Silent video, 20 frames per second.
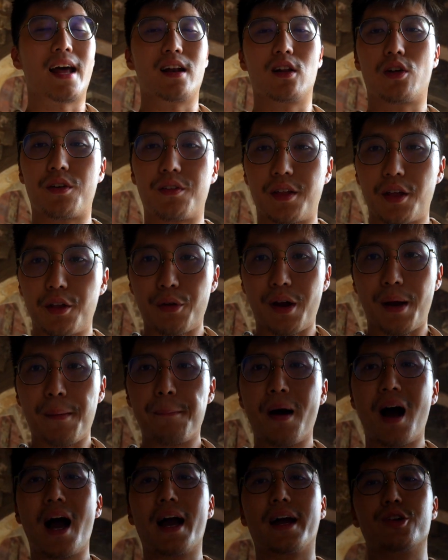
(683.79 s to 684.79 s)
a lot of the other
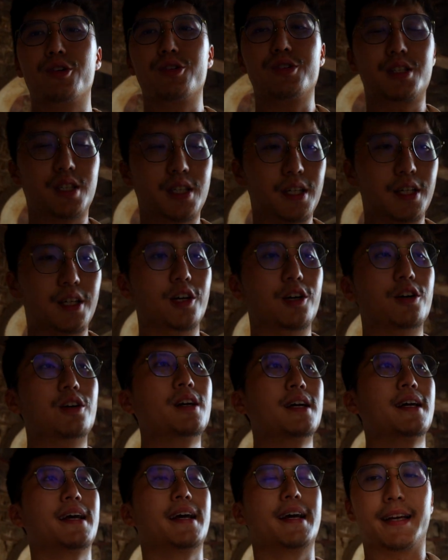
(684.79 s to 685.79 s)
empires here
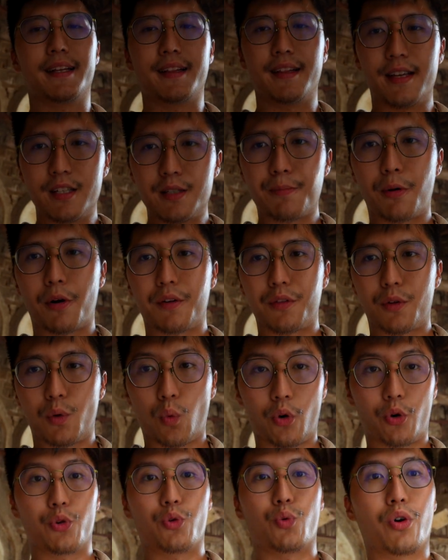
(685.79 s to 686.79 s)
in this part of the
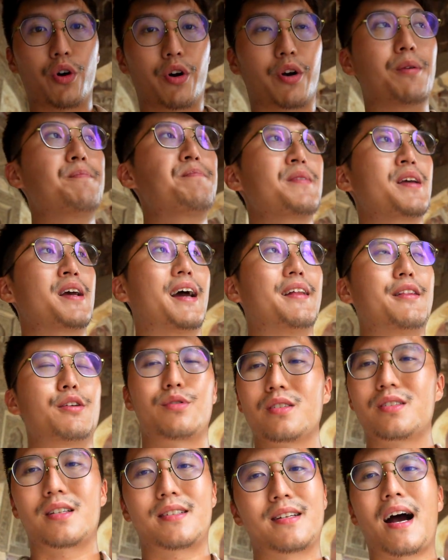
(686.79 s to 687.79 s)
world were. And this
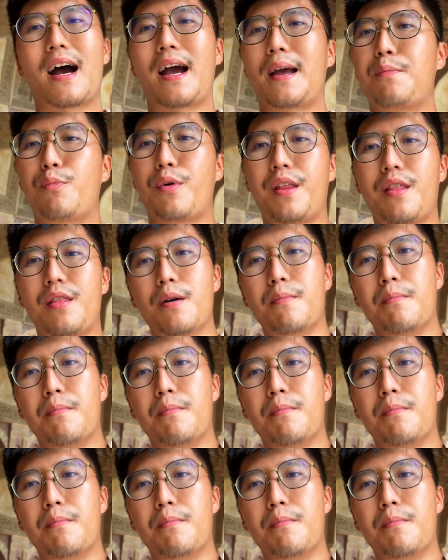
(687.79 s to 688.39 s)
was a time when the